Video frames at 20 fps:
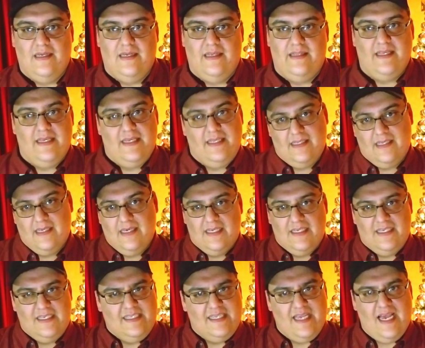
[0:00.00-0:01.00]
And then
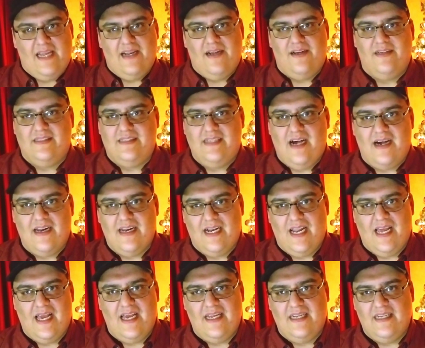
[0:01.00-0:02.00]
you sign on the dotted
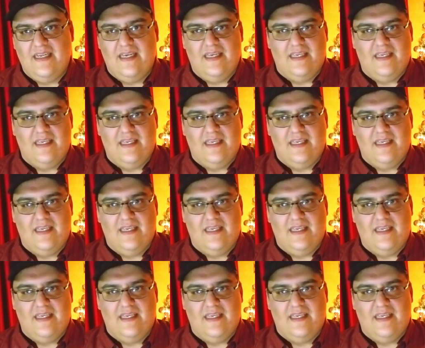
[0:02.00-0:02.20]
line,